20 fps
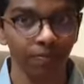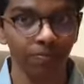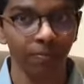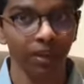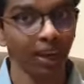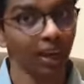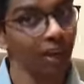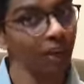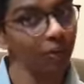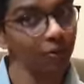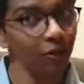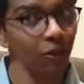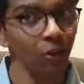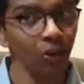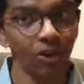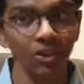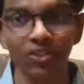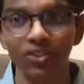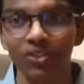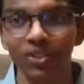And of
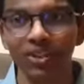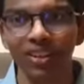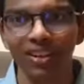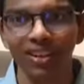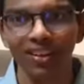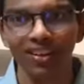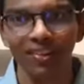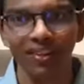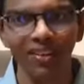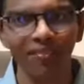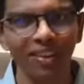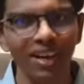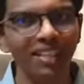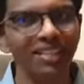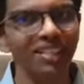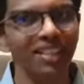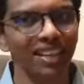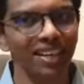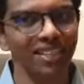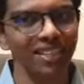course, the events
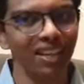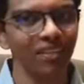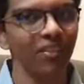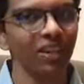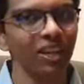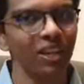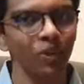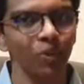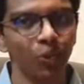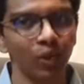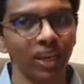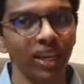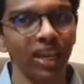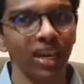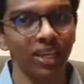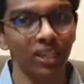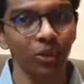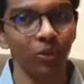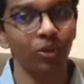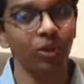and activities we
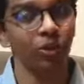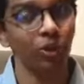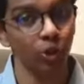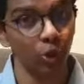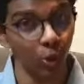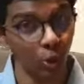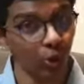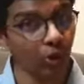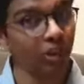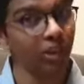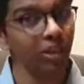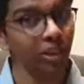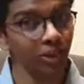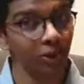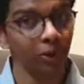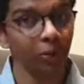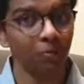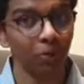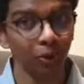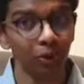get to enjoy here
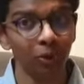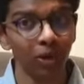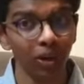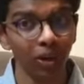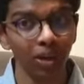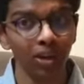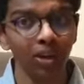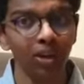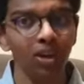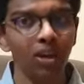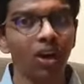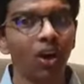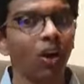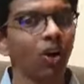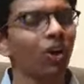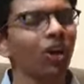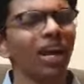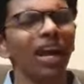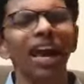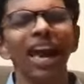at Podar
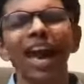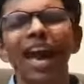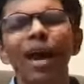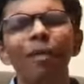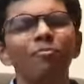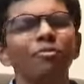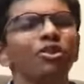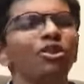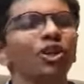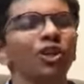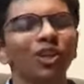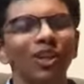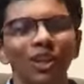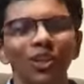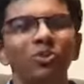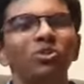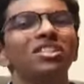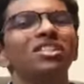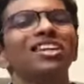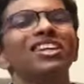are an
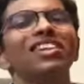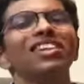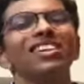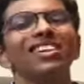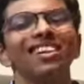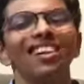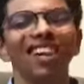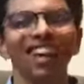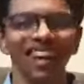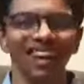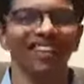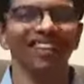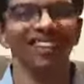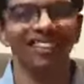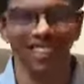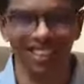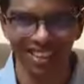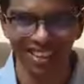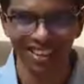absolute delight.